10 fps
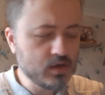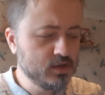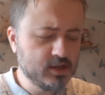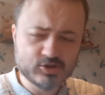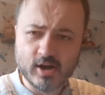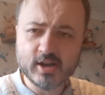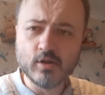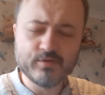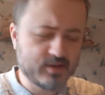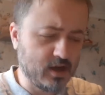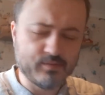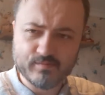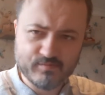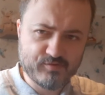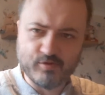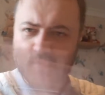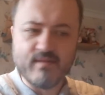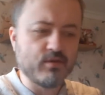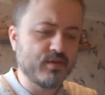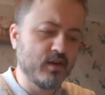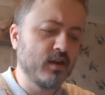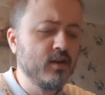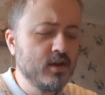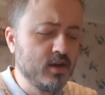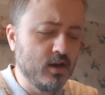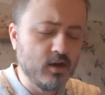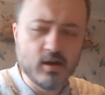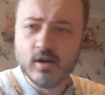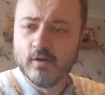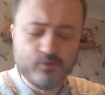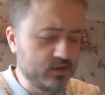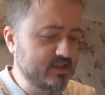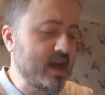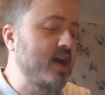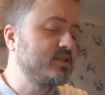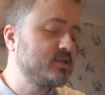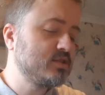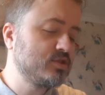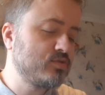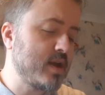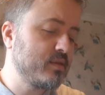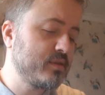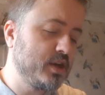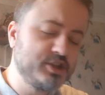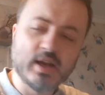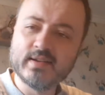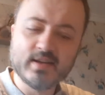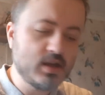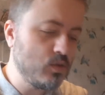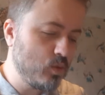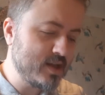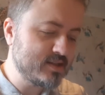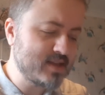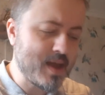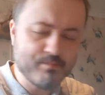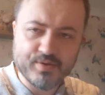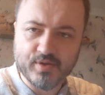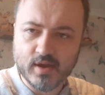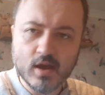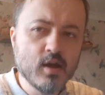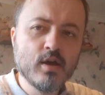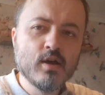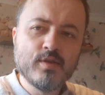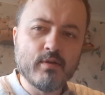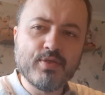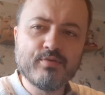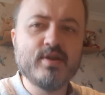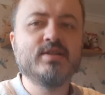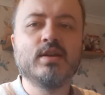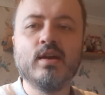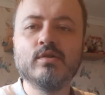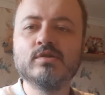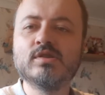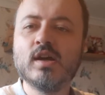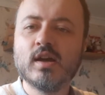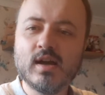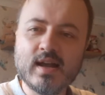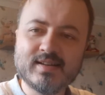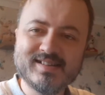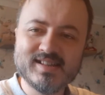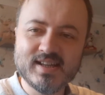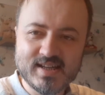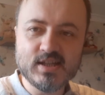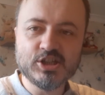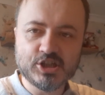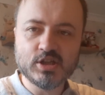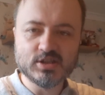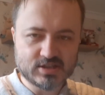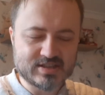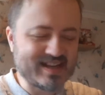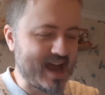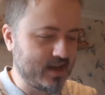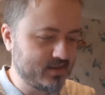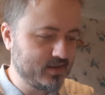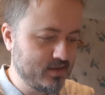Let's try and cut through everything. 4 stats: strength, agility, wits, empathy. There are 3 skills connected to each stat.